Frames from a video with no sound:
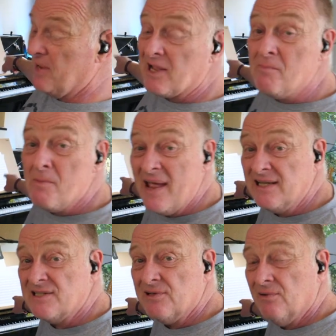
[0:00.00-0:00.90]
pick up my
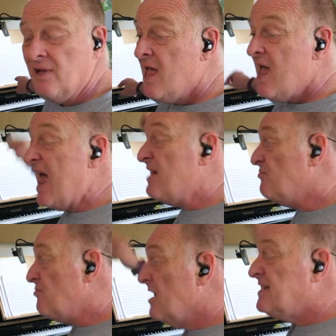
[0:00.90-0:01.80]
pencil
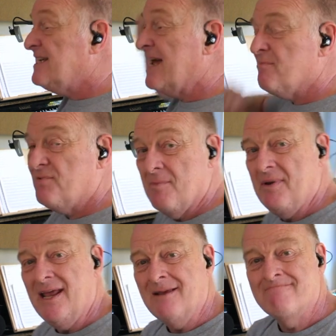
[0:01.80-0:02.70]
and write it out
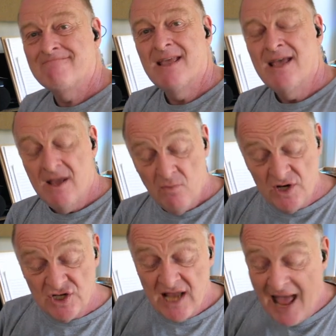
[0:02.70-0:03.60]
properly,
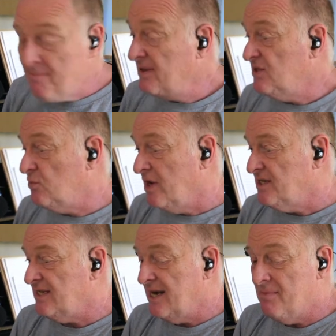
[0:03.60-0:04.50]
which happens
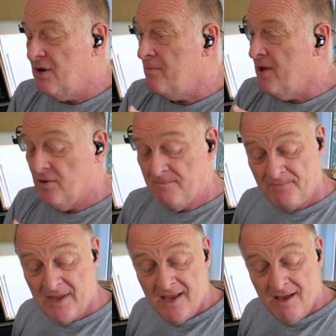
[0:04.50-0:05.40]
once in a blue moon,
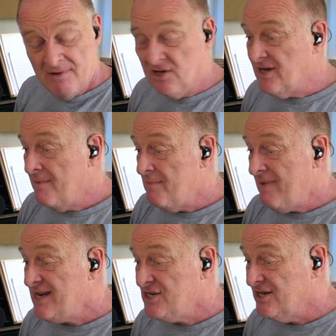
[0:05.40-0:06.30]
because I'm
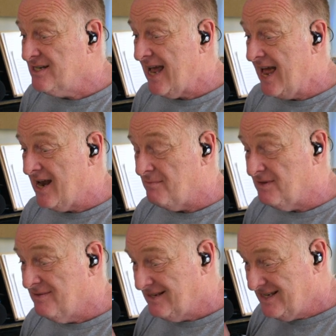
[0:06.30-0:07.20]
impatient and
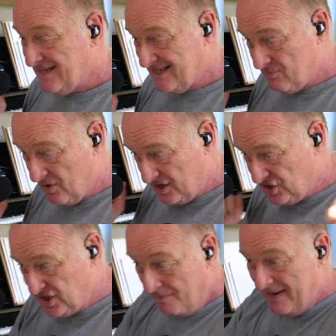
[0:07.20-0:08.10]
I'm just want to
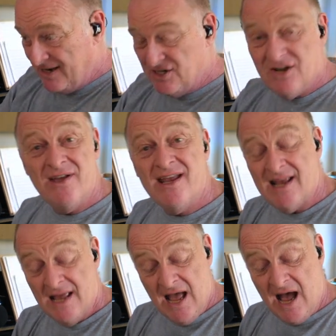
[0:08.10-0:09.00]
jump in and do
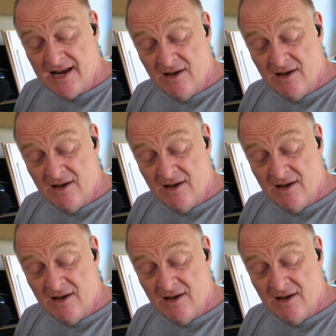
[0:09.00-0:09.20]
it. I